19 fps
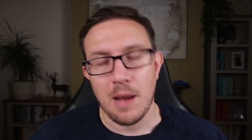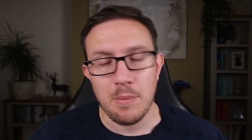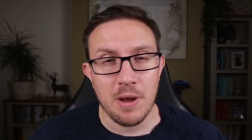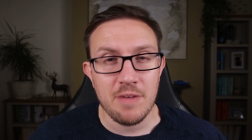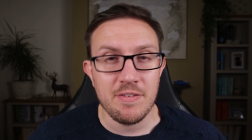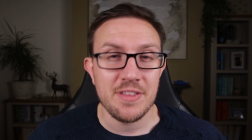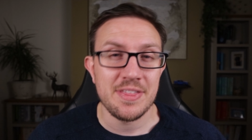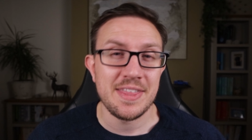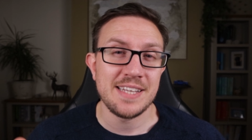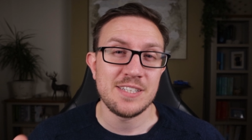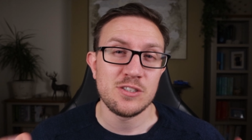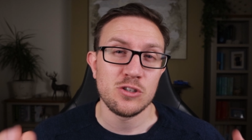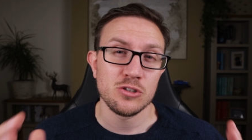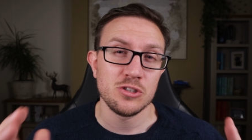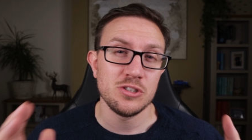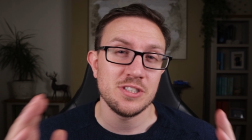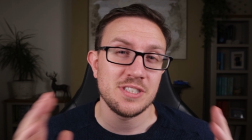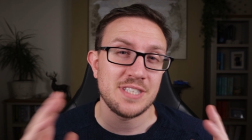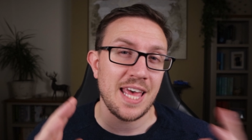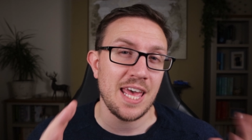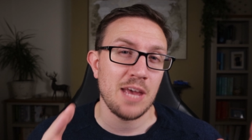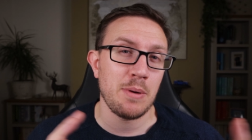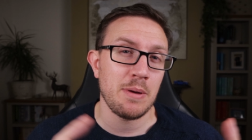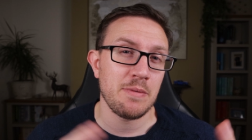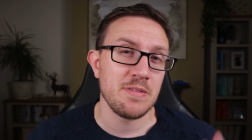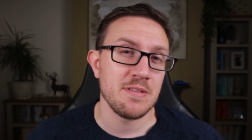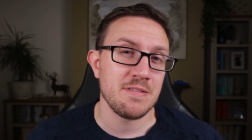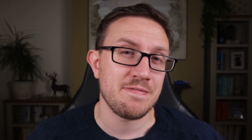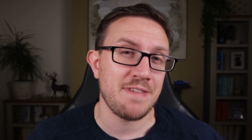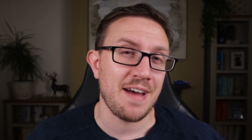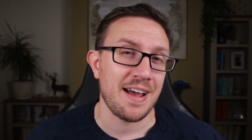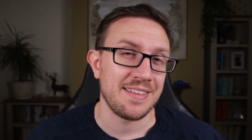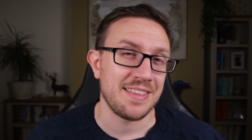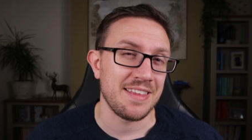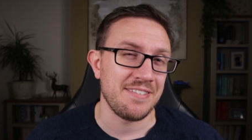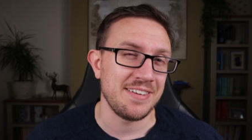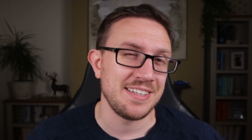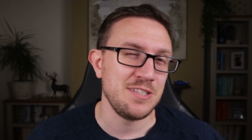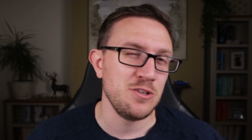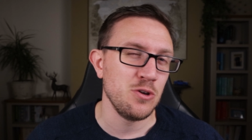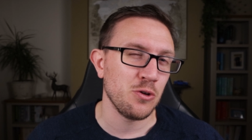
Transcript: However, this doesn't take away from the fact there is